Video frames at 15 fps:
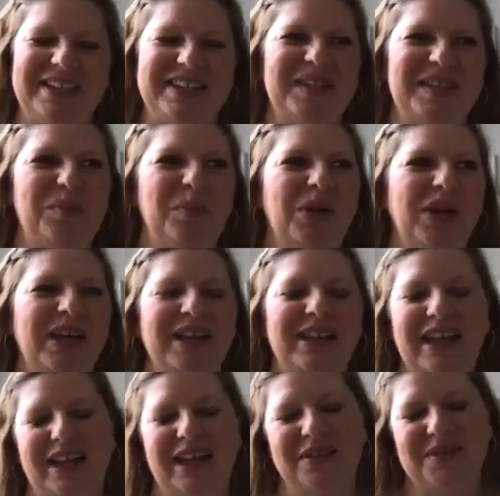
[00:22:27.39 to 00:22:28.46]
to bring in
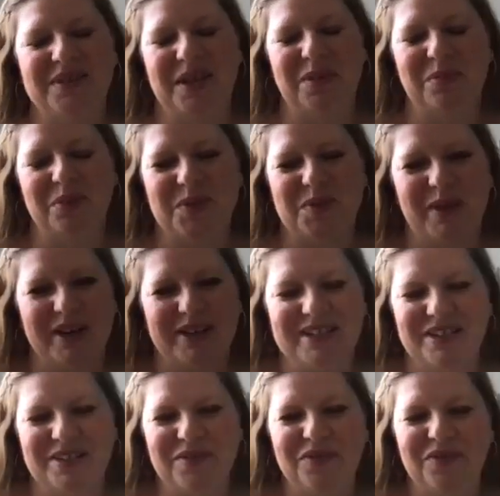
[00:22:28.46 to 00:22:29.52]
that outside
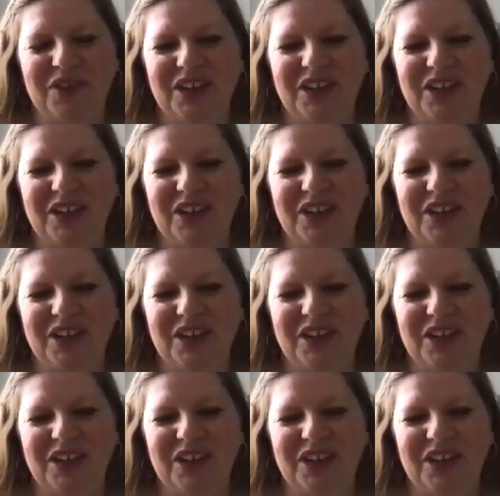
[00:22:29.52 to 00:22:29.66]
perspective.